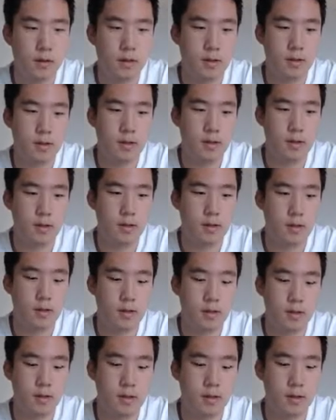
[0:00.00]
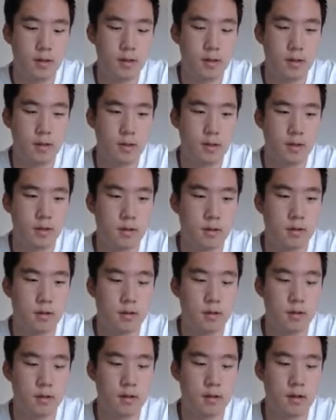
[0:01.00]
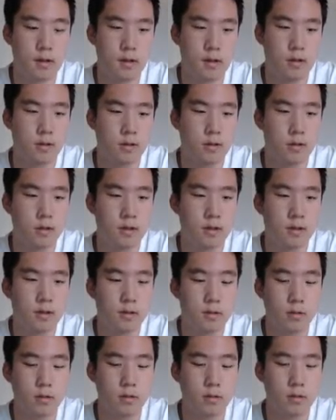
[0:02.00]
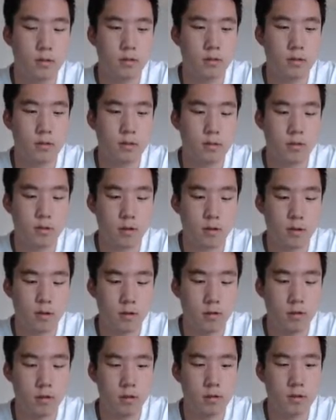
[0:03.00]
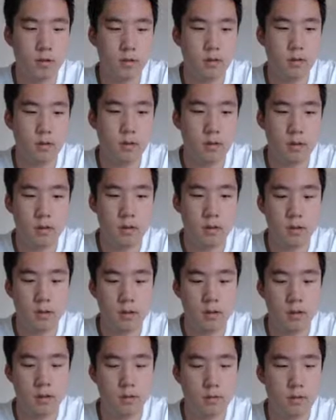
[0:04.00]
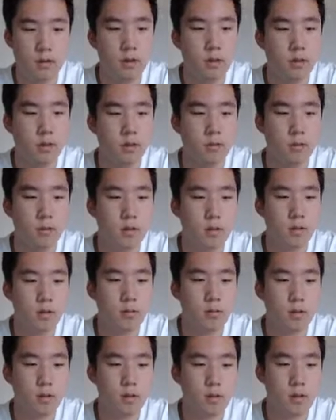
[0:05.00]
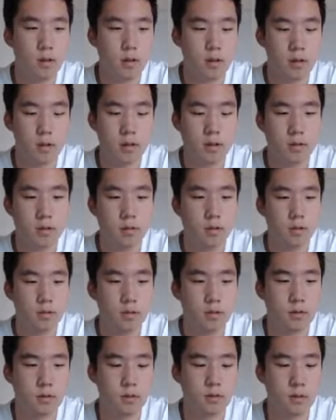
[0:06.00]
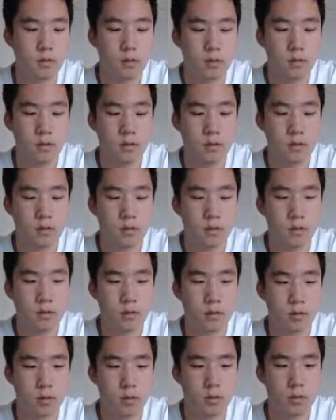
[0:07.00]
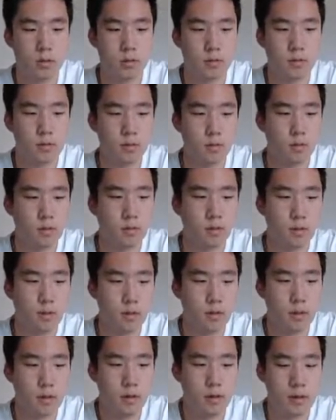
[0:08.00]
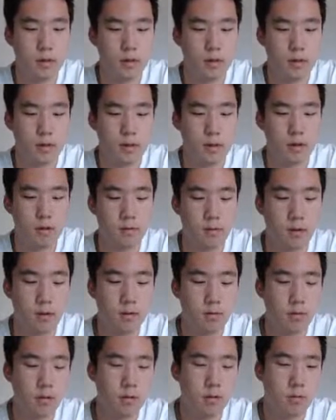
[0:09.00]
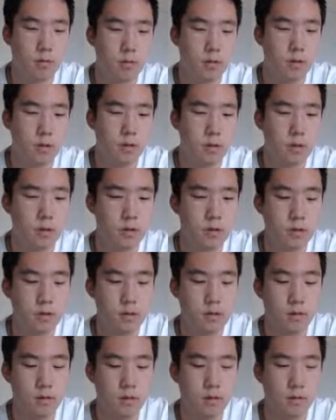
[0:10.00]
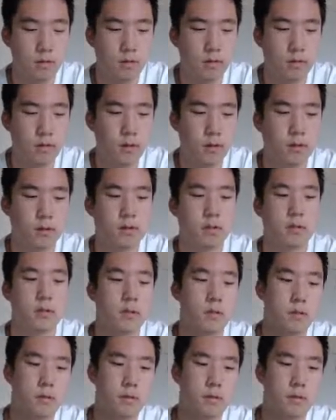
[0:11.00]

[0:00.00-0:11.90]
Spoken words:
is larger than or equal to goal, we will return true. If not, we will return false.